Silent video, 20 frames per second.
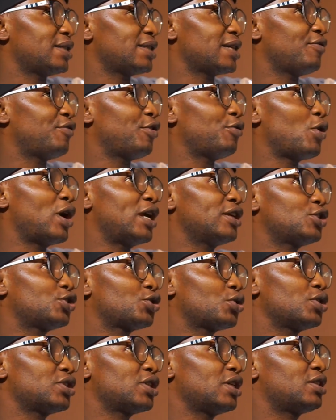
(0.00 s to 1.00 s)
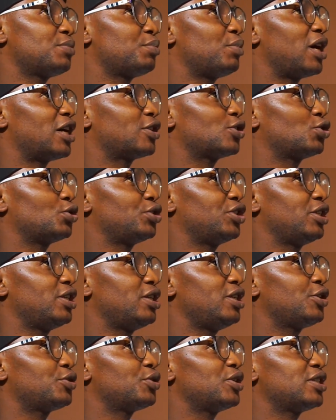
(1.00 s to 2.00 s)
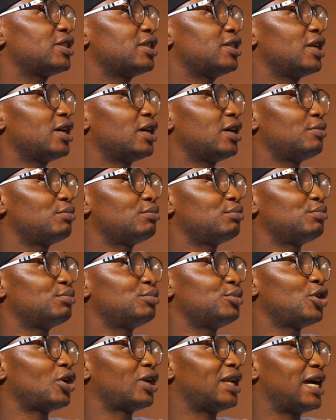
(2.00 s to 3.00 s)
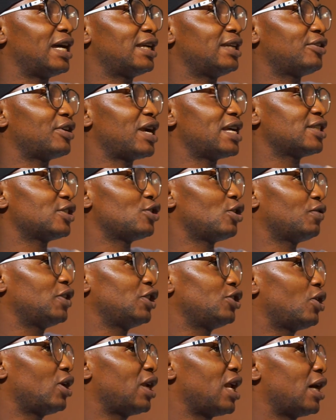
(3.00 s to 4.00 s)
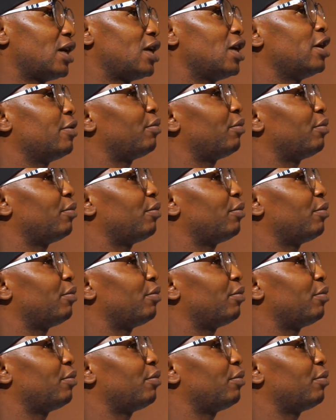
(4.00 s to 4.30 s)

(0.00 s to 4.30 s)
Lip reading: Yes, everyone throws it back to the increase in dollar, the rising of the dollar.